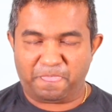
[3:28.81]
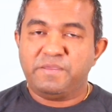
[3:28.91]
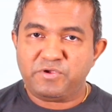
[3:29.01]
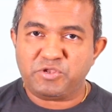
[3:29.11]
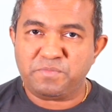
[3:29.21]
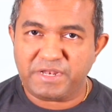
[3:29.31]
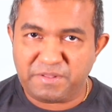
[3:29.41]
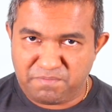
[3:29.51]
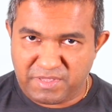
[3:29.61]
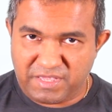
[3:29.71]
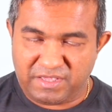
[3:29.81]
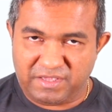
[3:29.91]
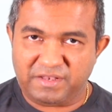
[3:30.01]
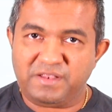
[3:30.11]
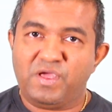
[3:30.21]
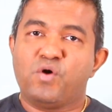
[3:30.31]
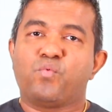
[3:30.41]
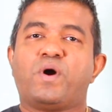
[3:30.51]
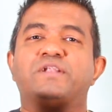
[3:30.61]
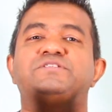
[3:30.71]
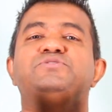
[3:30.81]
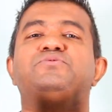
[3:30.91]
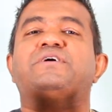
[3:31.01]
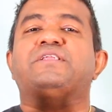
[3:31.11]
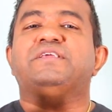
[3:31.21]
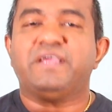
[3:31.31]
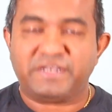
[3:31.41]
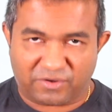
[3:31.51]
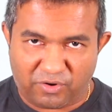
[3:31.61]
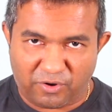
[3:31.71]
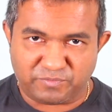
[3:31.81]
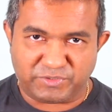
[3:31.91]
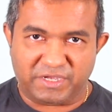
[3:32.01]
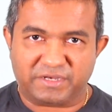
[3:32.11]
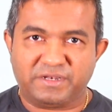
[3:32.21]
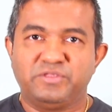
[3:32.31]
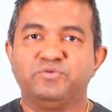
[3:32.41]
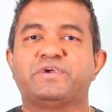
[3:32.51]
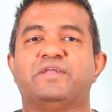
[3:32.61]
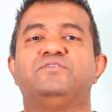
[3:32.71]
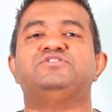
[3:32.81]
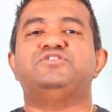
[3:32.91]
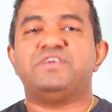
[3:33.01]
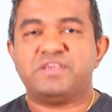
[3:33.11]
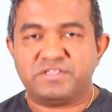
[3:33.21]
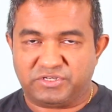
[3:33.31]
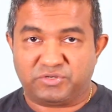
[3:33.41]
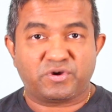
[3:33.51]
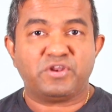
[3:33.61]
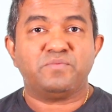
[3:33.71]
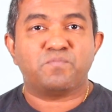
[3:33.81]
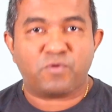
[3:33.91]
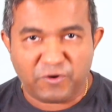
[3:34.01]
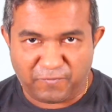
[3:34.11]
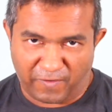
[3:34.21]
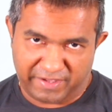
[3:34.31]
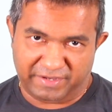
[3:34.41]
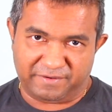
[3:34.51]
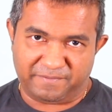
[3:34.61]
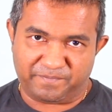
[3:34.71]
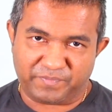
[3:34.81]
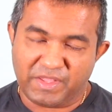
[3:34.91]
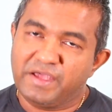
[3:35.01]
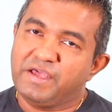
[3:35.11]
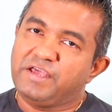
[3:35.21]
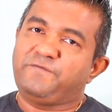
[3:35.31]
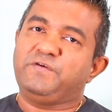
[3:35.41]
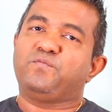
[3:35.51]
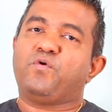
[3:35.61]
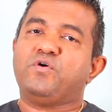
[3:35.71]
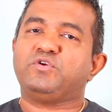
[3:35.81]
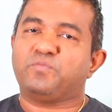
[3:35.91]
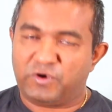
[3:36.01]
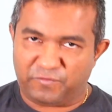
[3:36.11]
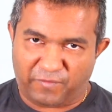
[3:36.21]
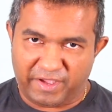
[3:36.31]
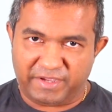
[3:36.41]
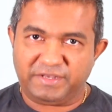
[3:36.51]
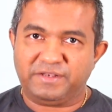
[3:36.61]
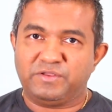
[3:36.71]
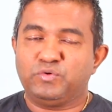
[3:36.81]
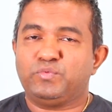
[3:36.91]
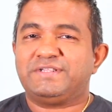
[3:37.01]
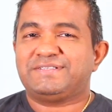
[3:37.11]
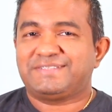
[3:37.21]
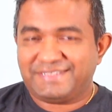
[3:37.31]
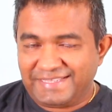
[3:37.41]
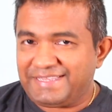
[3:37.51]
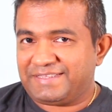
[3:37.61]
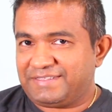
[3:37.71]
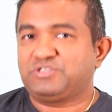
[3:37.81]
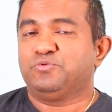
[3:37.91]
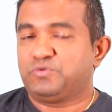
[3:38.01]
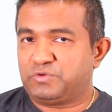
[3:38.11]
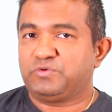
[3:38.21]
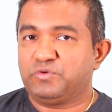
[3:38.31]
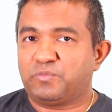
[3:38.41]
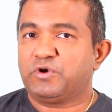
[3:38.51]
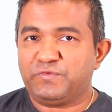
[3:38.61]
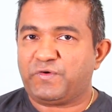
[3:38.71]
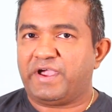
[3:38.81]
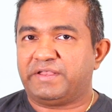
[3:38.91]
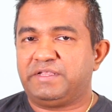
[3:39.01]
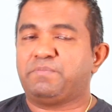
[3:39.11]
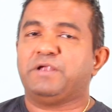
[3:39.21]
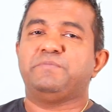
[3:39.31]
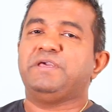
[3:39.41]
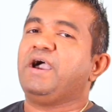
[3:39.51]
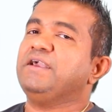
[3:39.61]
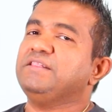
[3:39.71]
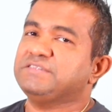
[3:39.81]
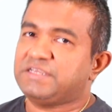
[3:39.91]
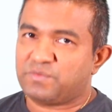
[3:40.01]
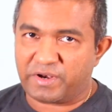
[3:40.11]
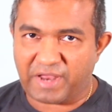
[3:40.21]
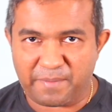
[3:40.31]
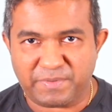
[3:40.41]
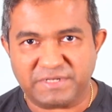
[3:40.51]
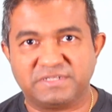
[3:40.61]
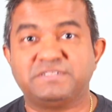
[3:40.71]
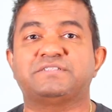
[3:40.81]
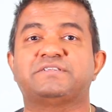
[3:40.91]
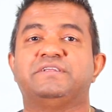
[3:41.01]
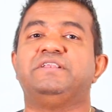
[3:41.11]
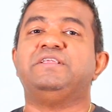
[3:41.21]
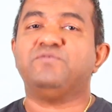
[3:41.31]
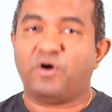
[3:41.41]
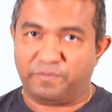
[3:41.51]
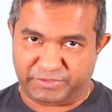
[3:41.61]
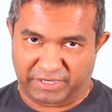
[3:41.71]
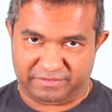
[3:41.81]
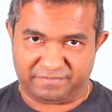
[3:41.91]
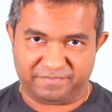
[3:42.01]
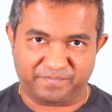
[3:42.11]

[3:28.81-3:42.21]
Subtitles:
Immutability mean, once you create an object, you cannot change it, you cannot modify it. If you want to modify it, you will see if you modify it, but behind the scene, what happens is it creates a new object.